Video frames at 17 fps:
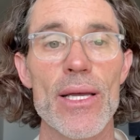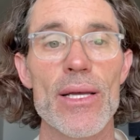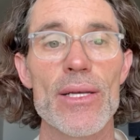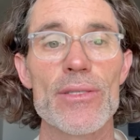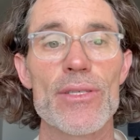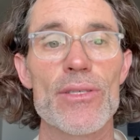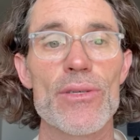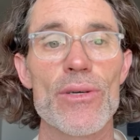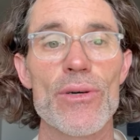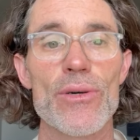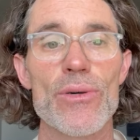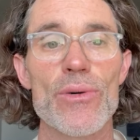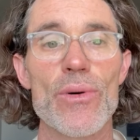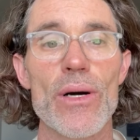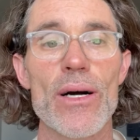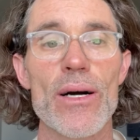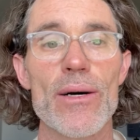And
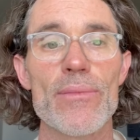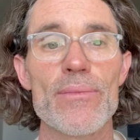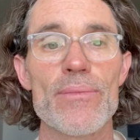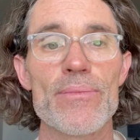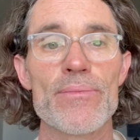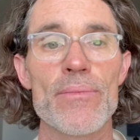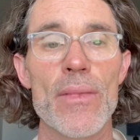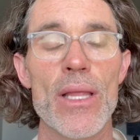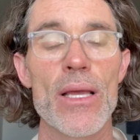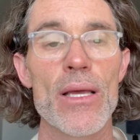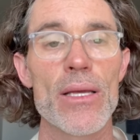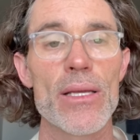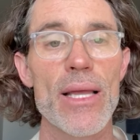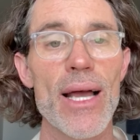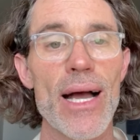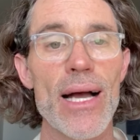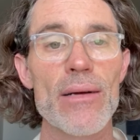so,
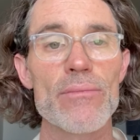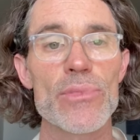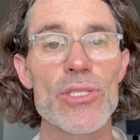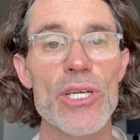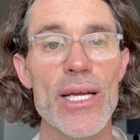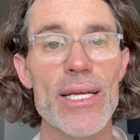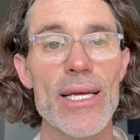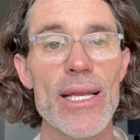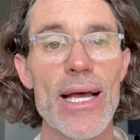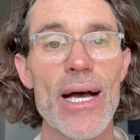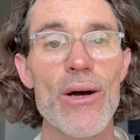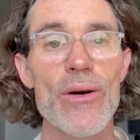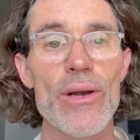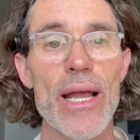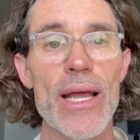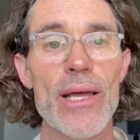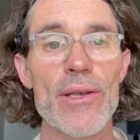check it
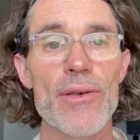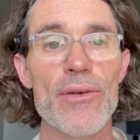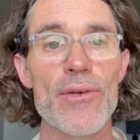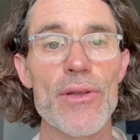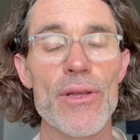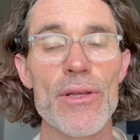out. And